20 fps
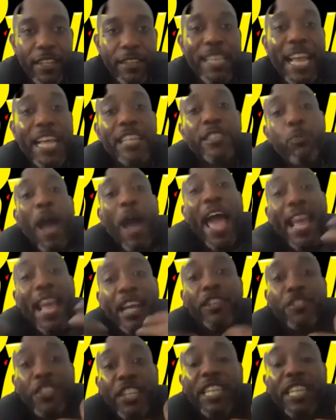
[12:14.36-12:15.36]
That's why I
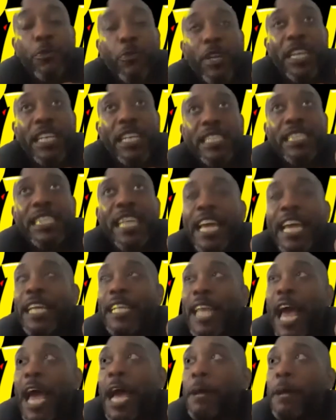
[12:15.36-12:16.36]
can genuinely say
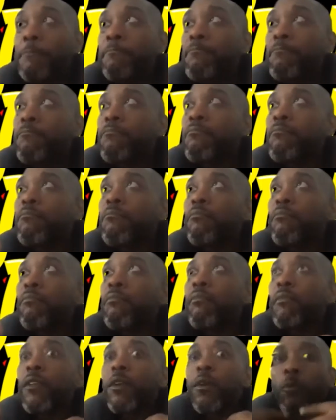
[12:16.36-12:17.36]
that
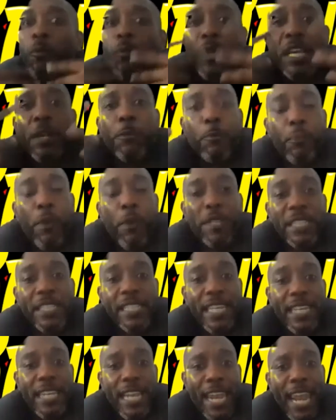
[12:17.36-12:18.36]
we probably
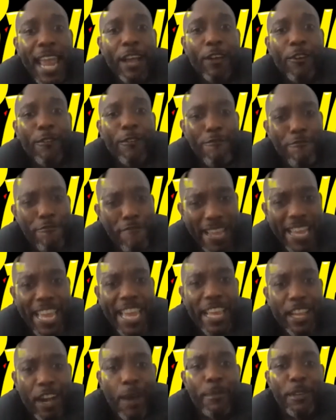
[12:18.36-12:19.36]
seeing a lack of
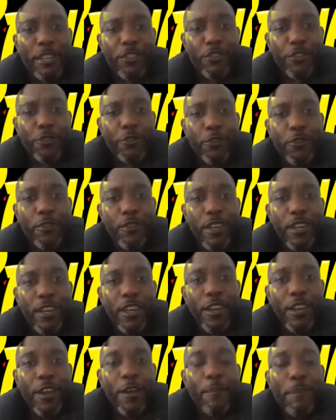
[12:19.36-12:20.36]
reggae coming true
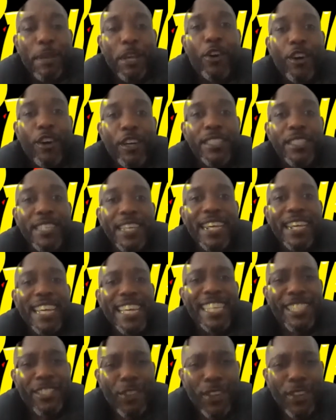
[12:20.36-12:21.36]
because
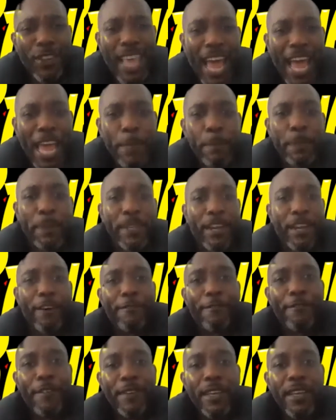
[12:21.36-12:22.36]
it's not hype enough.
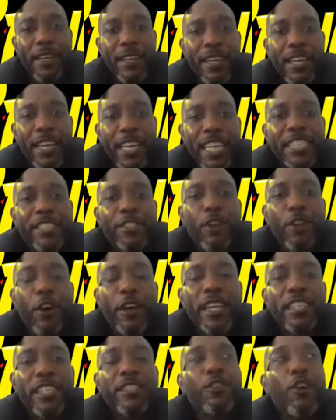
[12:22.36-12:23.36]
It's not,
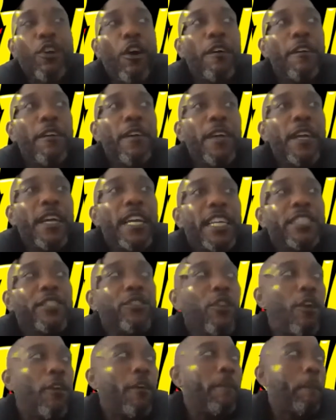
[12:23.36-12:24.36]
it's not, it's
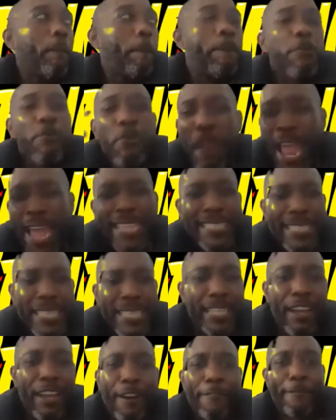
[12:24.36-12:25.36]
not bright
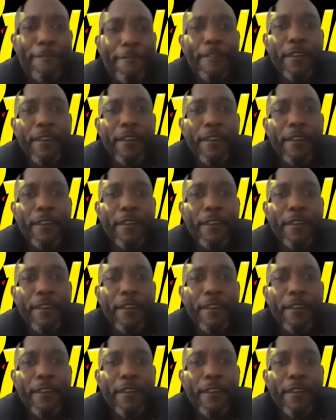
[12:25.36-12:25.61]
enough